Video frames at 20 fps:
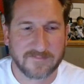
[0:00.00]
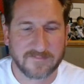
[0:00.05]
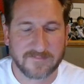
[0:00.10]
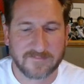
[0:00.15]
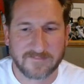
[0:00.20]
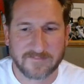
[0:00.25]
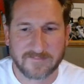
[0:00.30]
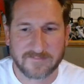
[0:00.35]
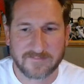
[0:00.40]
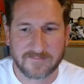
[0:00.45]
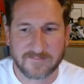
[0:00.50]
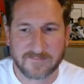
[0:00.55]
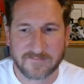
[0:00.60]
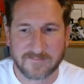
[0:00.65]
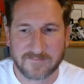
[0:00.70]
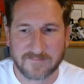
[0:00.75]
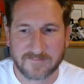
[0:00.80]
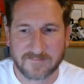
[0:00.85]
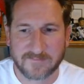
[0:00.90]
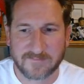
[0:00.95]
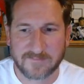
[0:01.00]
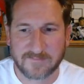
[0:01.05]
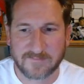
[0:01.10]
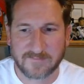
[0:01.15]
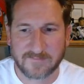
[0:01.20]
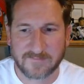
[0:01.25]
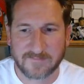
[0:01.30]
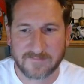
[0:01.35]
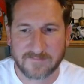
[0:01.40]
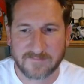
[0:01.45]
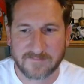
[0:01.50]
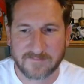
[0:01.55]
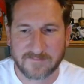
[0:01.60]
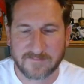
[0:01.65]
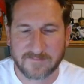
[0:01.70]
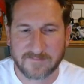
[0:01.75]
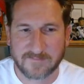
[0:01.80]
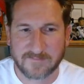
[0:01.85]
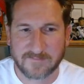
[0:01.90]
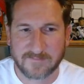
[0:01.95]

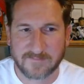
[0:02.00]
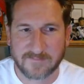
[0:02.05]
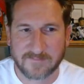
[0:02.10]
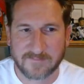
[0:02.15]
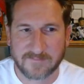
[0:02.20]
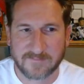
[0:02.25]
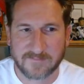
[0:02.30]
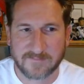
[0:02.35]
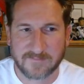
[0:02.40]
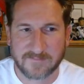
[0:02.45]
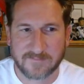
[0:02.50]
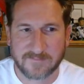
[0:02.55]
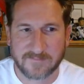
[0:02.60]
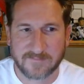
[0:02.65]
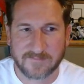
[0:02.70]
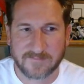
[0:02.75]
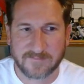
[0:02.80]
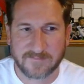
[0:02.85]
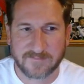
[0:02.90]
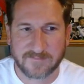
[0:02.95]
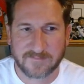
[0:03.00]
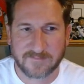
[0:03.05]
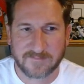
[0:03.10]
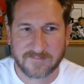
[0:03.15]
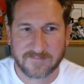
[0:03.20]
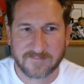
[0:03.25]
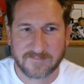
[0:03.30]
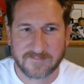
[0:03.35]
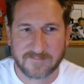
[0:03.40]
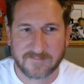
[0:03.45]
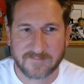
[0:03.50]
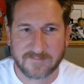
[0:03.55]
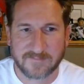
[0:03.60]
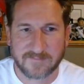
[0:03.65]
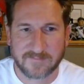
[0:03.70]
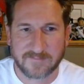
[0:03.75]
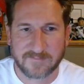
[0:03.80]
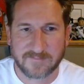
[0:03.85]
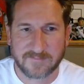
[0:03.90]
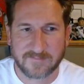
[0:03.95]

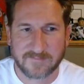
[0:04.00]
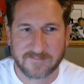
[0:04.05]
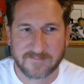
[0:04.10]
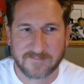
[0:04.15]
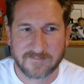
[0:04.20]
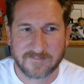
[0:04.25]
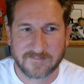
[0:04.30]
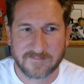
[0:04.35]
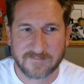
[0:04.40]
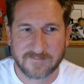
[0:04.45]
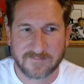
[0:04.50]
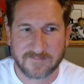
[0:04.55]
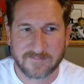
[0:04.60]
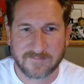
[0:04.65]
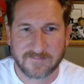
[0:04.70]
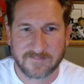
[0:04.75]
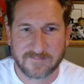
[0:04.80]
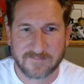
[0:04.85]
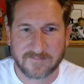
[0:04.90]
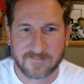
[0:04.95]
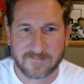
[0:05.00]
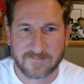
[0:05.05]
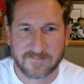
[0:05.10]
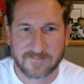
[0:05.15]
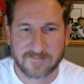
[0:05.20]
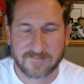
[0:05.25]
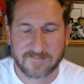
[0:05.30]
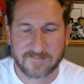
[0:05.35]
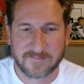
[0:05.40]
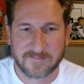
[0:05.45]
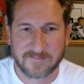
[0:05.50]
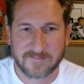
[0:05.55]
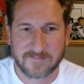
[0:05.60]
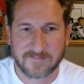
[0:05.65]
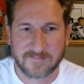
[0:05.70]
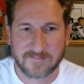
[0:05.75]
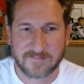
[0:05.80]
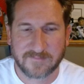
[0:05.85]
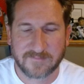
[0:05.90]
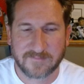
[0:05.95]

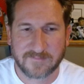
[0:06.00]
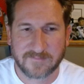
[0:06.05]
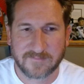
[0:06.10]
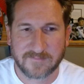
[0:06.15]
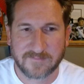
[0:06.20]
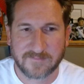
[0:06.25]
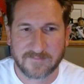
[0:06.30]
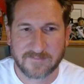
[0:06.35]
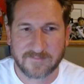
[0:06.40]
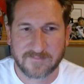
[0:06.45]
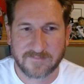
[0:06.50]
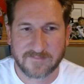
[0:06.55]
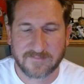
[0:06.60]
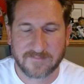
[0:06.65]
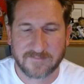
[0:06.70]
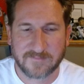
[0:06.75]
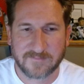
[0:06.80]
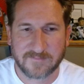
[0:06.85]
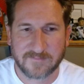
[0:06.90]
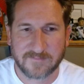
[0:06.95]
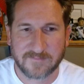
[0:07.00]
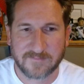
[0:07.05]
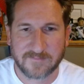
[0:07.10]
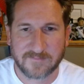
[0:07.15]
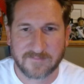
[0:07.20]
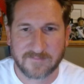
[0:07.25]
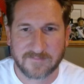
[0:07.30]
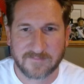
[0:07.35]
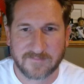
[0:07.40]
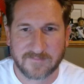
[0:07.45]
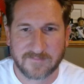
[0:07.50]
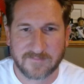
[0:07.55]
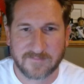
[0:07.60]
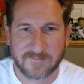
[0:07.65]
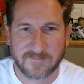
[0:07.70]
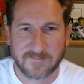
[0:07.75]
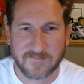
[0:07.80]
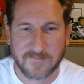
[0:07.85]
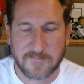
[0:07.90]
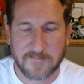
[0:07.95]
(not speaking)